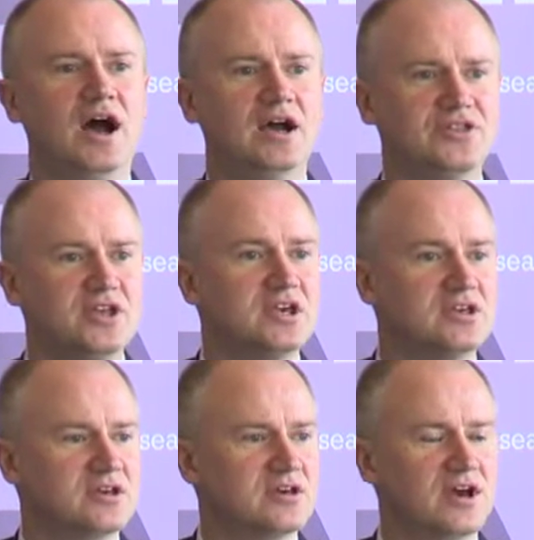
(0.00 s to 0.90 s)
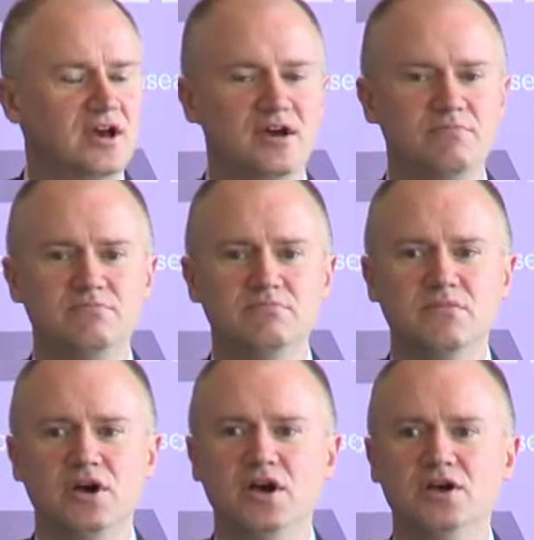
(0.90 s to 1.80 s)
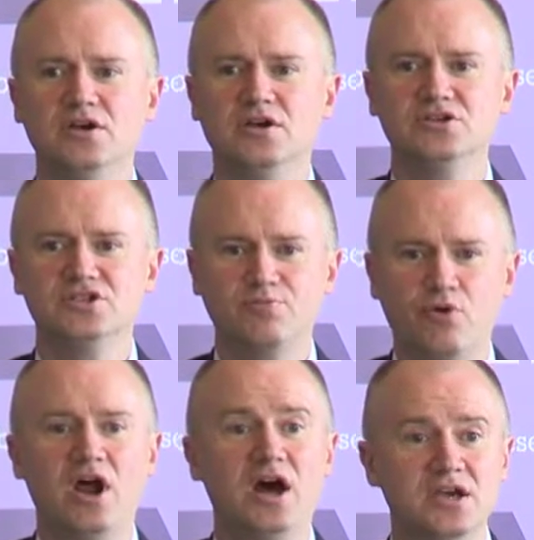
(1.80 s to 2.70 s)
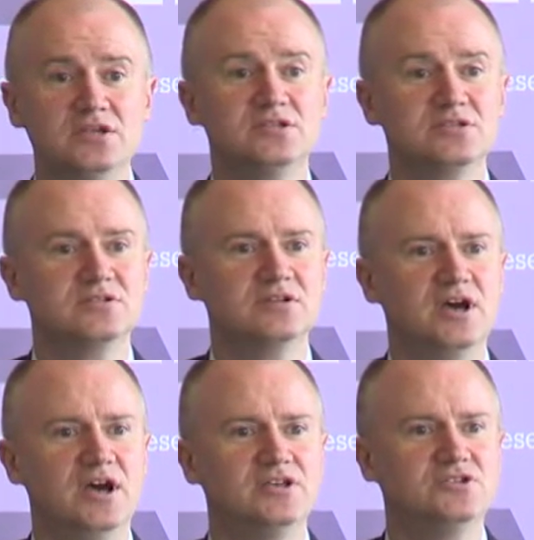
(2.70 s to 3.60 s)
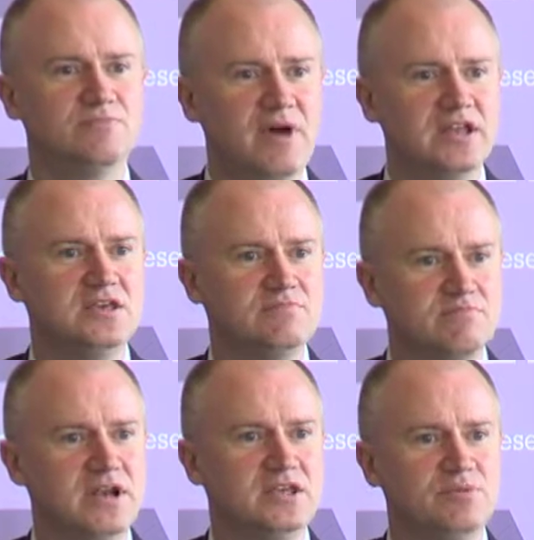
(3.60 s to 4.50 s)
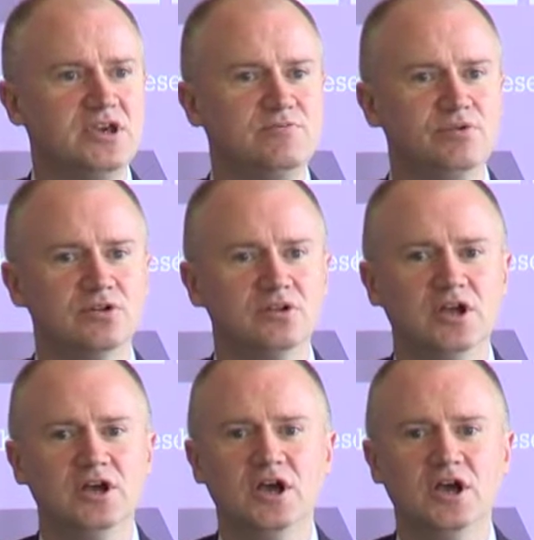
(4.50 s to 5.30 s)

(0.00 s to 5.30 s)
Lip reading: I think, a surprise to many people,